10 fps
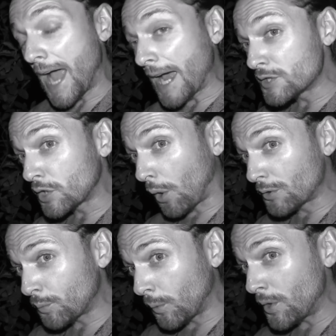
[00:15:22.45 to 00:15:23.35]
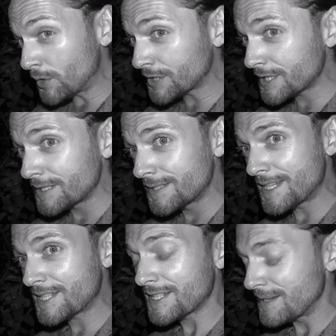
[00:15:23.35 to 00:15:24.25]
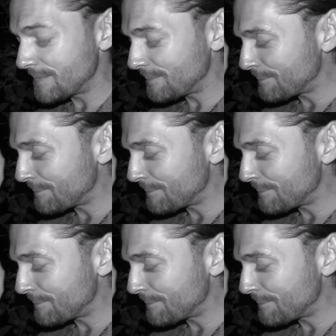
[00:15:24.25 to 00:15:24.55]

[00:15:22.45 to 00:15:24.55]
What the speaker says: and God works this